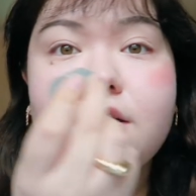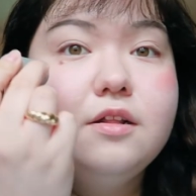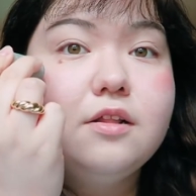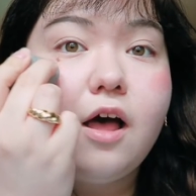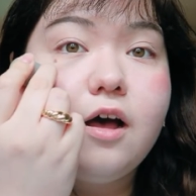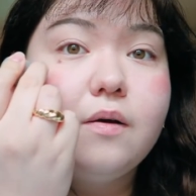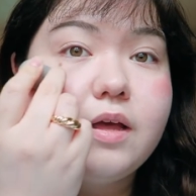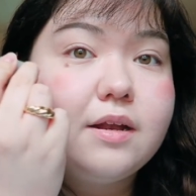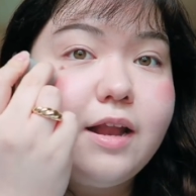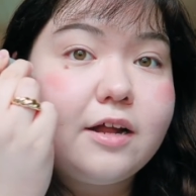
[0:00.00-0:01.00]
glow,
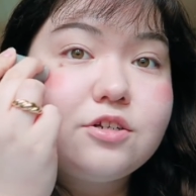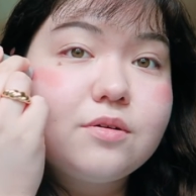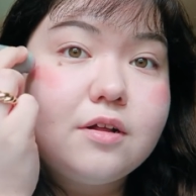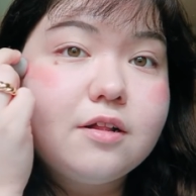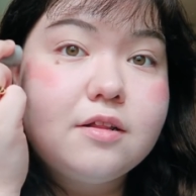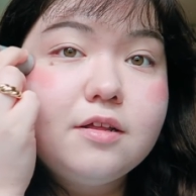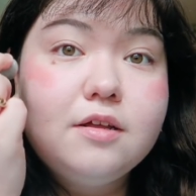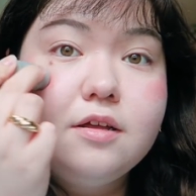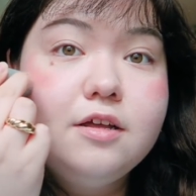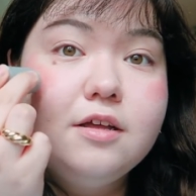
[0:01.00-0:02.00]
like natural
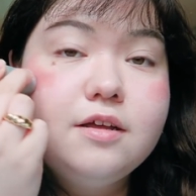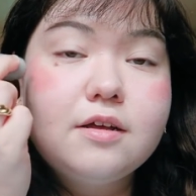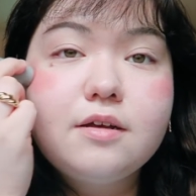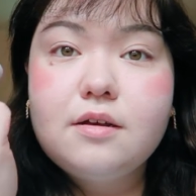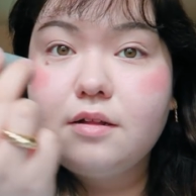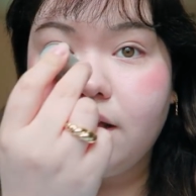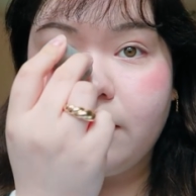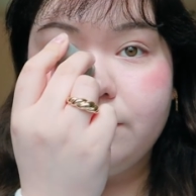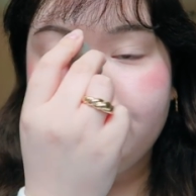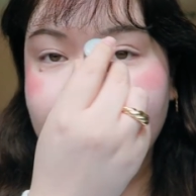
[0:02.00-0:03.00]

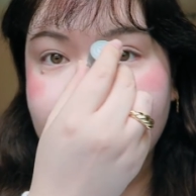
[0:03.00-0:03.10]
glow.